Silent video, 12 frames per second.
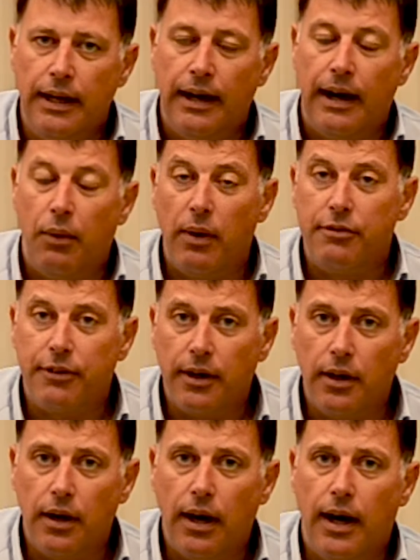
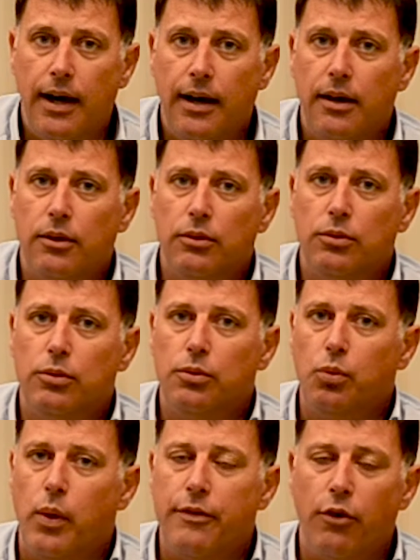However,
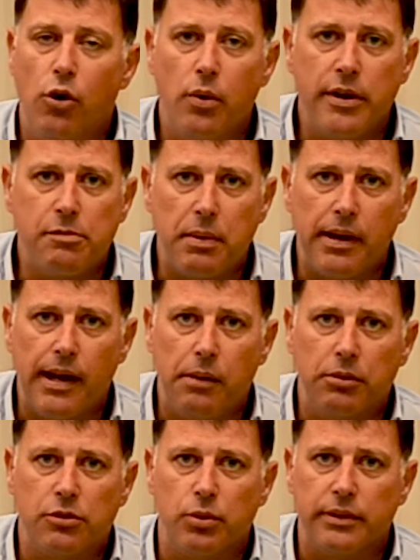we've always been
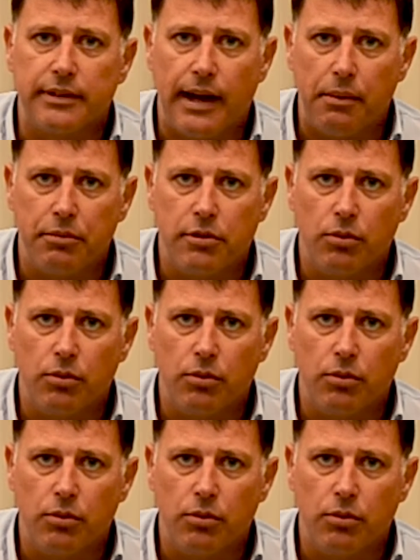able to adapt.